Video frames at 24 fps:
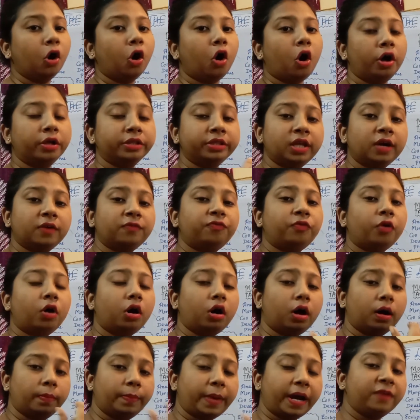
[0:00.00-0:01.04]
On the
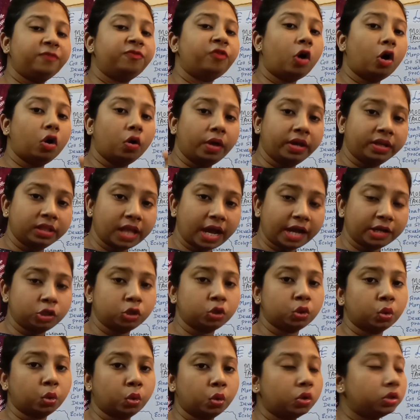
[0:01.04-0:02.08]
by following that
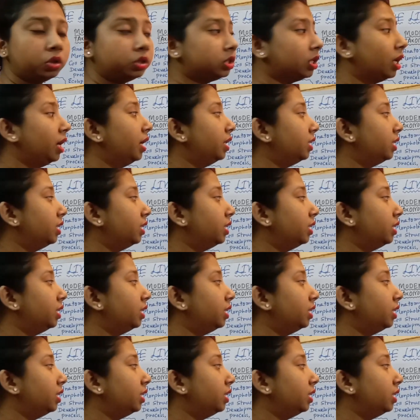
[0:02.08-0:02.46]
rules,